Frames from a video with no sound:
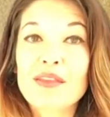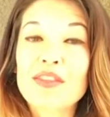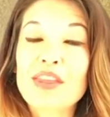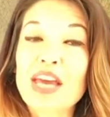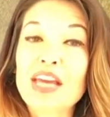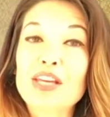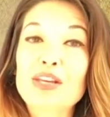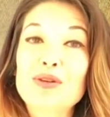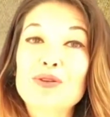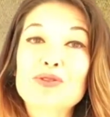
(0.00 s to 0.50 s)

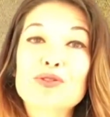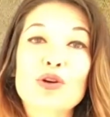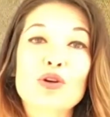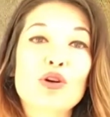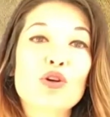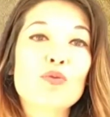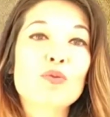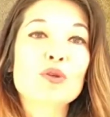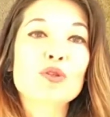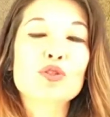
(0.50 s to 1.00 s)
Thank yous are
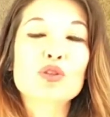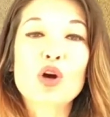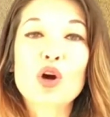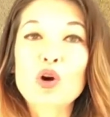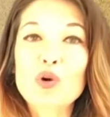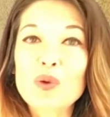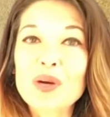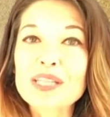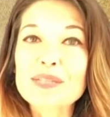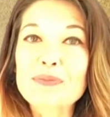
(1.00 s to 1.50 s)
almost
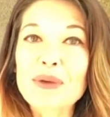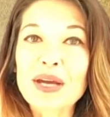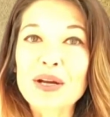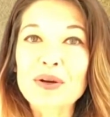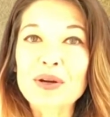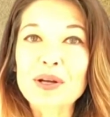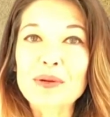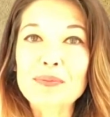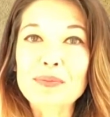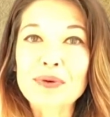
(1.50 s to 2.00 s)
always
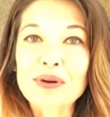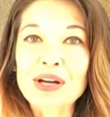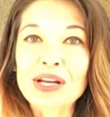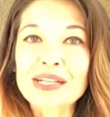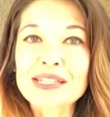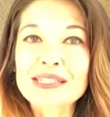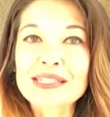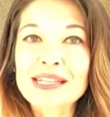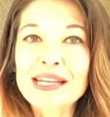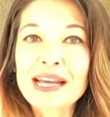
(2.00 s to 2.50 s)
better in
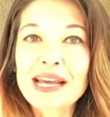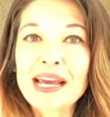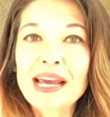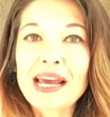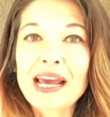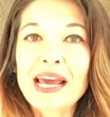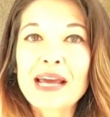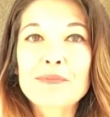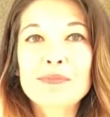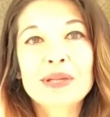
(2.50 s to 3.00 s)
print.
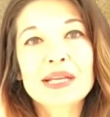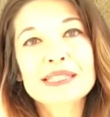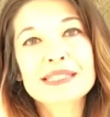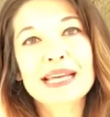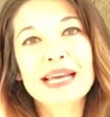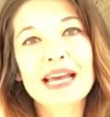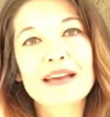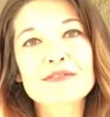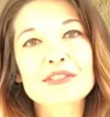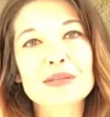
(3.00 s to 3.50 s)
And plus,
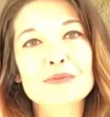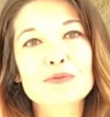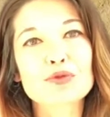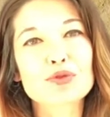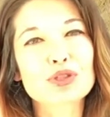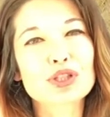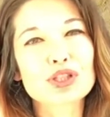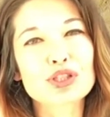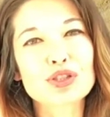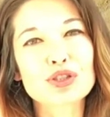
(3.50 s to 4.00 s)
I have some
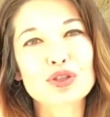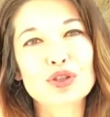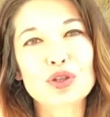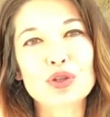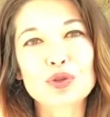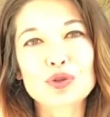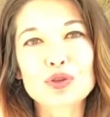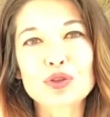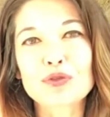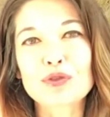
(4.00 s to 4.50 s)
traditional
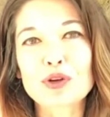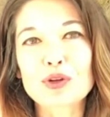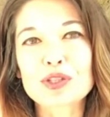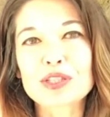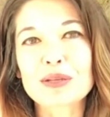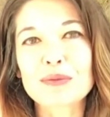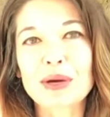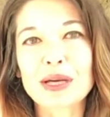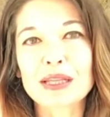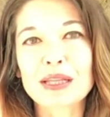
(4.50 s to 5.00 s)
older folks
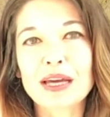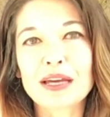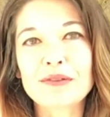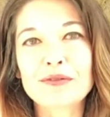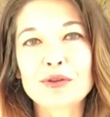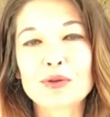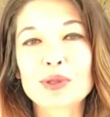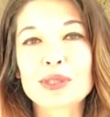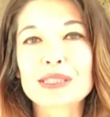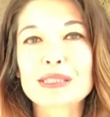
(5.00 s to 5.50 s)
in my
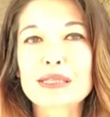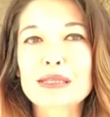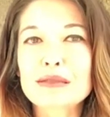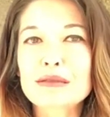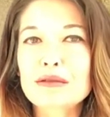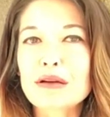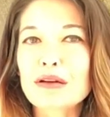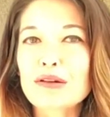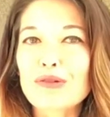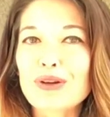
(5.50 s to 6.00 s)
life who
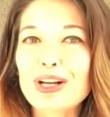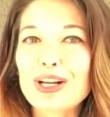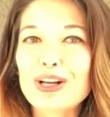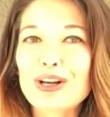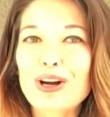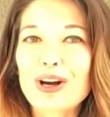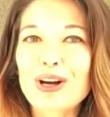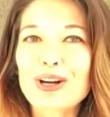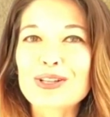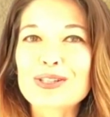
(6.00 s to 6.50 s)
insist on greeting
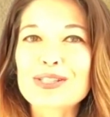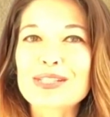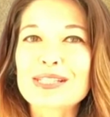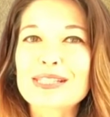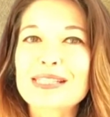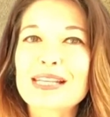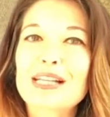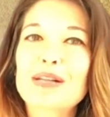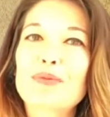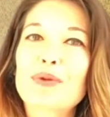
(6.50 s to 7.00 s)
cards to
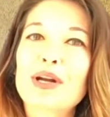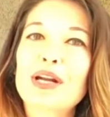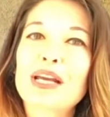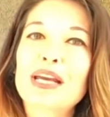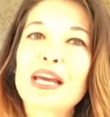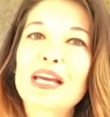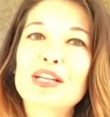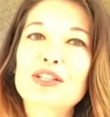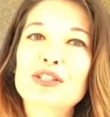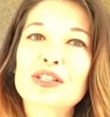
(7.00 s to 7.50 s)
celebrate
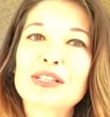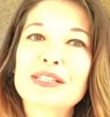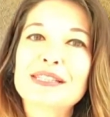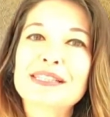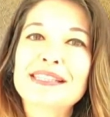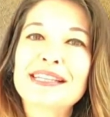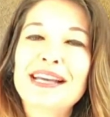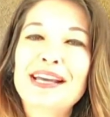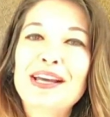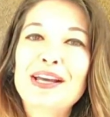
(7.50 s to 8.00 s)

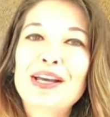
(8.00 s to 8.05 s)
occasions.